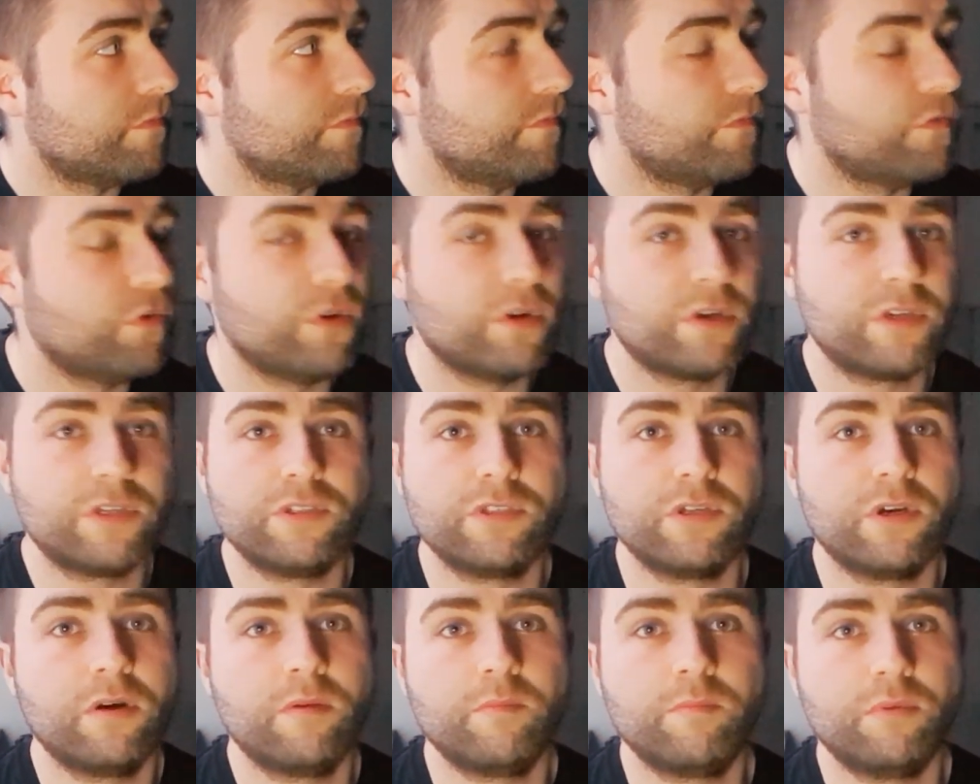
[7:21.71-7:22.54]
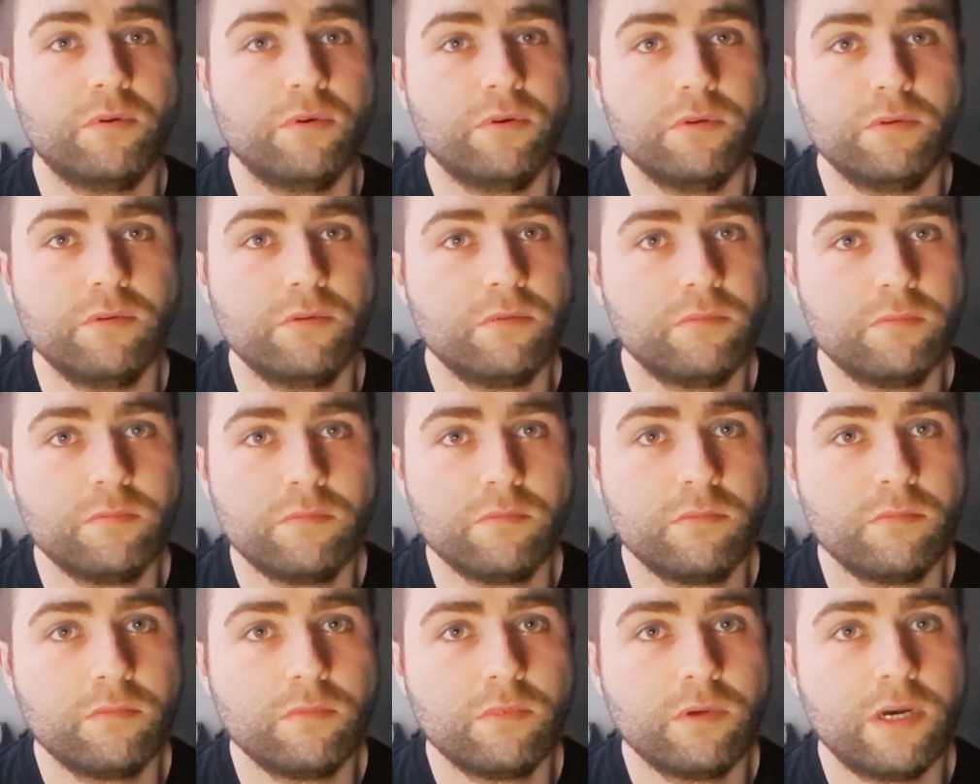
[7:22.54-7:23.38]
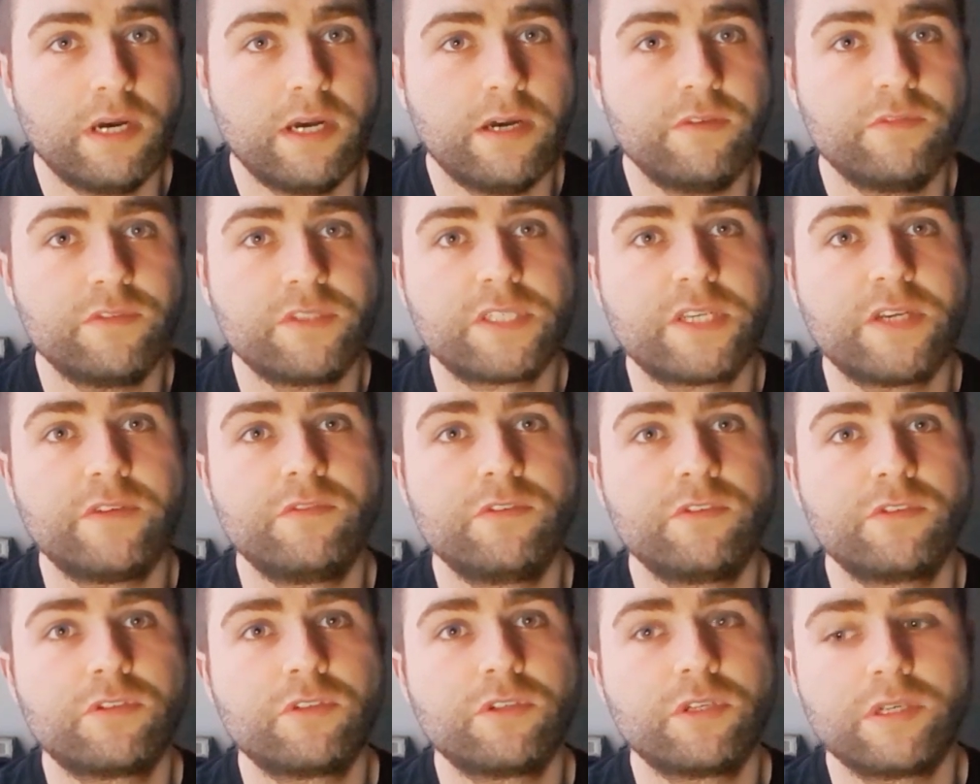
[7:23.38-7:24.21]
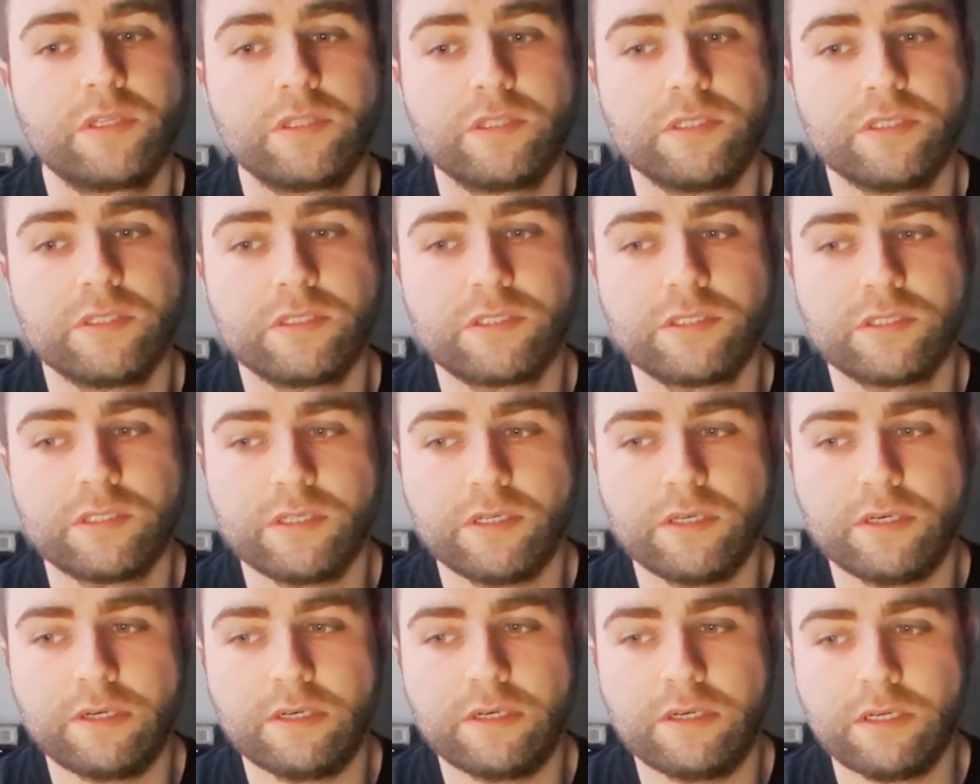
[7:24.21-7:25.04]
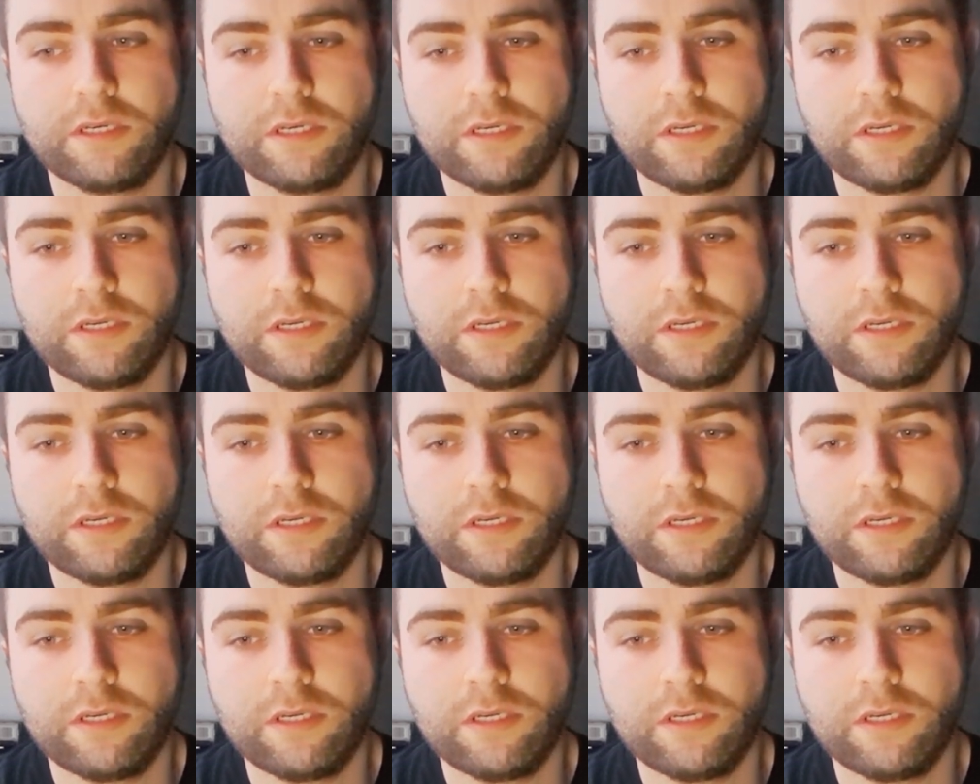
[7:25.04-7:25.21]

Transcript: for example, I have a seven string This uh,